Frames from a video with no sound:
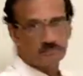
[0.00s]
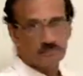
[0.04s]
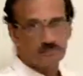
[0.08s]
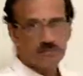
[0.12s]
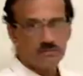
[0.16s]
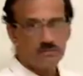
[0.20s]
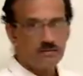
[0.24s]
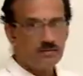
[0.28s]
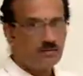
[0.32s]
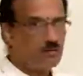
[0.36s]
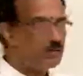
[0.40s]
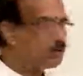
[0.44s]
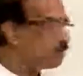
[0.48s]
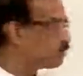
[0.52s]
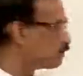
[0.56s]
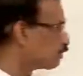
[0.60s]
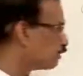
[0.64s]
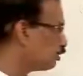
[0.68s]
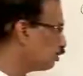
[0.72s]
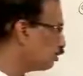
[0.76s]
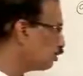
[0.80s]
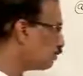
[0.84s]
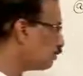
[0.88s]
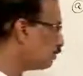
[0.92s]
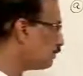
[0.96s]
Slope
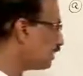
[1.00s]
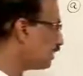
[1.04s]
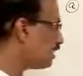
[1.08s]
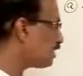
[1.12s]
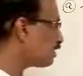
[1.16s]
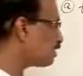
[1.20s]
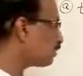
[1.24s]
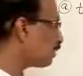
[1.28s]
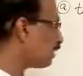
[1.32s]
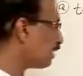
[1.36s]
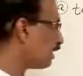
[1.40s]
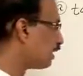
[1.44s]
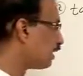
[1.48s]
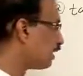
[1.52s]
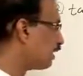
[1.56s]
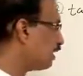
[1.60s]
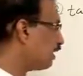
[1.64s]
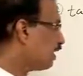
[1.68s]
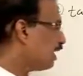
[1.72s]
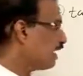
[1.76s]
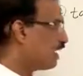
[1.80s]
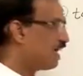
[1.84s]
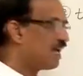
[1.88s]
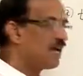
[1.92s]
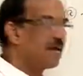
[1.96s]
means what?
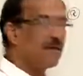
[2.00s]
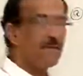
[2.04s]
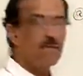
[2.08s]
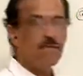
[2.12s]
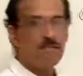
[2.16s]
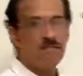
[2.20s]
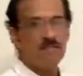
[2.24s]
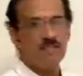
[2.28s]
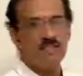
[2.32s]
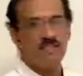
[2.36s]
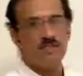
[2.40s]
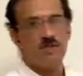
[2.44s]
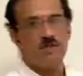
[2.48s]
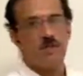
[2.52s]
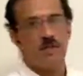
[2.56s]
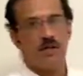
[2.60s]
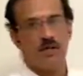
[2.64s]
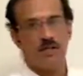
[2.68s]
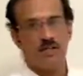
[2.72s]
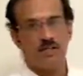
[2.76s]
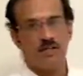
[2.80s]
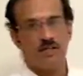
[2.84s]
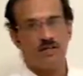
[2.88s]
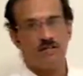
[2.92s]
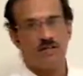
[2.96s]
M is what
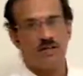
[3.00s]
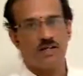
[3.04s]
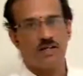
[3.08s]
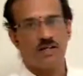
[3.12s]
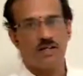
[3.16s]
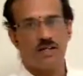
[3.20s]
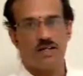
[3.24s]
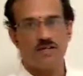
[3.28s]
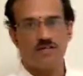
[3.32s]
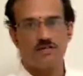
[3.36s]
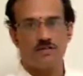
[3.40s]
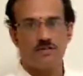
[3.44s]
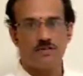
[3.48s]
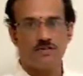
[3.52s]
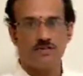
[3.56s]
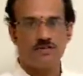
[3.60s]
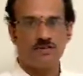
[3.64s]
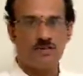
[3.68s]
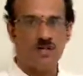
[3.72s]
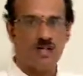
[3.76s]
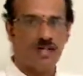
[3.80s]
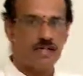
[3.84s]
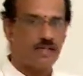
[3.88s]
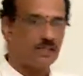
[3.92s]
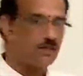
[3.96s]
we have to find
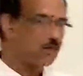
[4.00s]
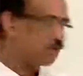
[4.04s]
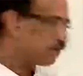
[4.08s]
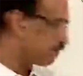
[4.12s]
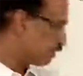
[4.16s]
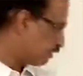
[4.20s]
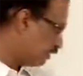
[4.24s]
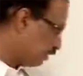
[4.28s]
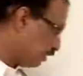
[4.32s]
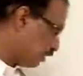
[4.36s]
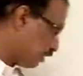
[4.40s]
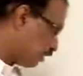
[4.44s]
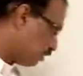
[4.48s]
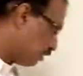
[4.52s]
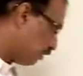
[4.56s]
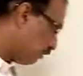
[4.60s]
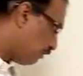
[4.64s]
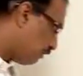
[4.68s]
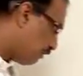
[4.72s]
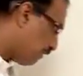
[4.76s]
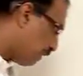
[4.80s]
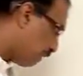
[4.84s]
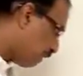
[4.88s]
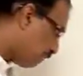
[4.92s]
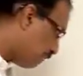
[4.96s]
out. So from
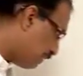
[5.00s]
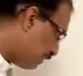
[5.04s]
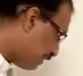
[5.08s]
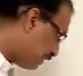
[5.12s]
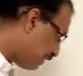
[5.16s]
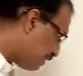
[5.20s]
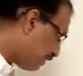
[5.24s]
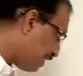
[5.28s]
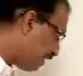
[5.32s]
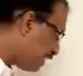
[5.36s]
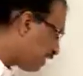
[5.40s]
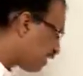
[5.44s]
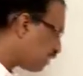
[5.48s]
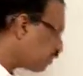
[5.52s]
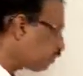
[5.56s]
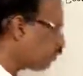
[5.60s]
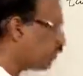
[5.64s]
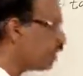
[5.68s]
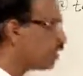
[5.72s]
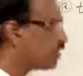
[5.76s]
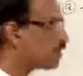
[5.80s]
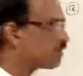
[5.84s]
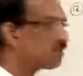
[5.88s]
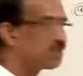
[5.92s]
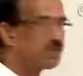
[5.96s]
this equation
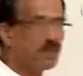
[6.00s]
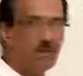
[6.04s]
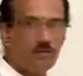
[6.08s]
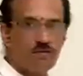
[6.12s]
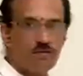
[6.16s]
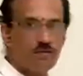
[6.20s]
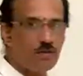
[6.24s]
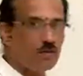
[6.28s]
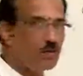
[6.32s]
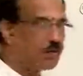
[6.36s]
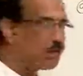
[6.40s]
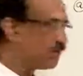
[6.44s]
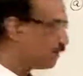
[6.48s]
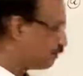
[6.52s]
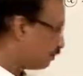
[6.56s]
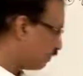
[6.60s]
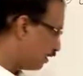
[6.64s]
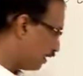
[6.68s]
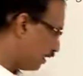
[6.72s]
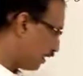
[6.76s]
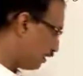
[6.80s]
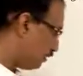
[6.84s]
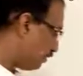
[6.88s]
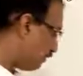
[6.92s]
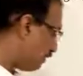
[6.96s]
if you
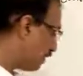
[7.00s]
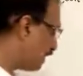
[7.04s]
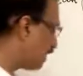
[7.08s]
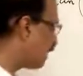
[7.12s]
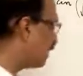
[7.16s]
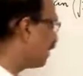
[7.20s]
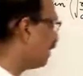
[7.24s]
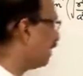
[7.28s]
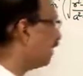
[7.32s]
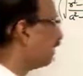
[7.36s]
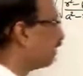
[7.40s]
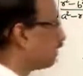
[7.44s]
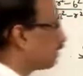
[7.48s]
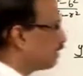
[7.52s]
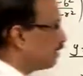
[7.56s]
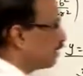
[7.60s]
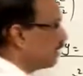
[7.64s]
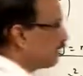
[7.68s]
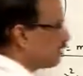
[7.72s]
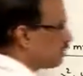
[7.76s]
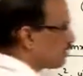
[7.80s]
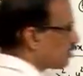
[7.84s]
remodify it, so you